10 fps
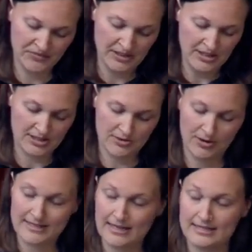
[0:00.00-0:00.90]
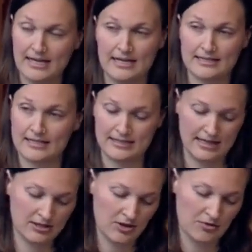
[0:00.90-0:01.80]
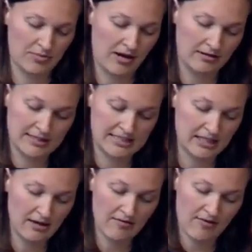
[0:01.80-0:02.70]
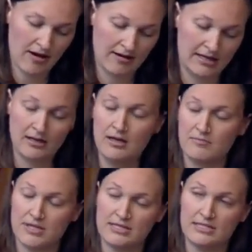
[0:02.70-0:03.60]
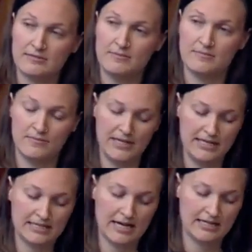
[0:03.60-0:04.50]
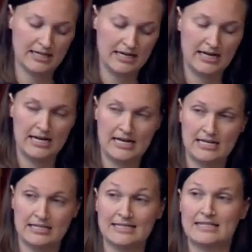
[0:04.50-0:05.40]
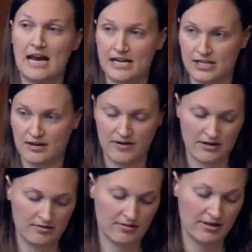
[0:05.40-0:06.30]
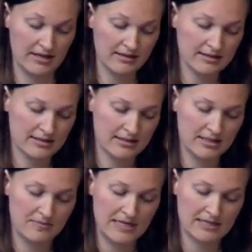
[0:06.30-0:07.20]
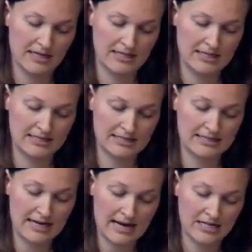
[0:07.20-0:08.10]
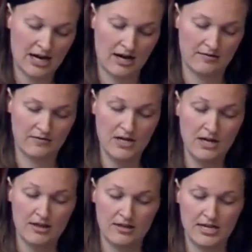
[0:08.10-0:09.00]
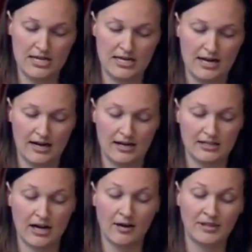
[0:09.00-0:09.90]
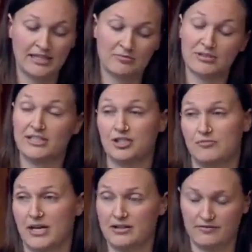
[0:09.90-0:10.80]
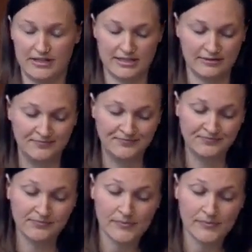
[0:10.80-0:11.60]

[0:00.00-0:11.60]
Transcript: So as I said, as a standalone policy, fine, but this is being done instead of other things. This is being done instead of the timely completion benefit.